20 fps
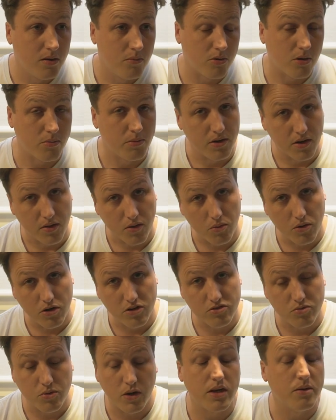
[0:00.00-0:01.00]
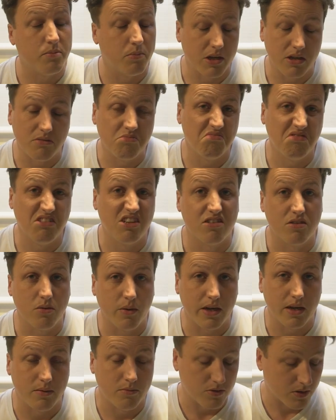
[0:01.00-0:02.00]
probably not the worst way, but it's the
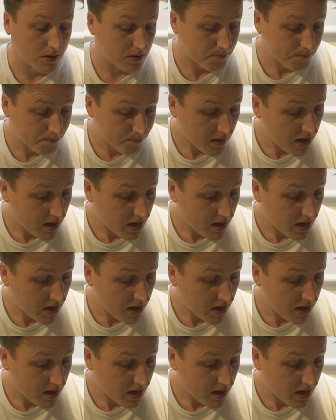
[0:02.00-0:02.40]
way I'm doing it.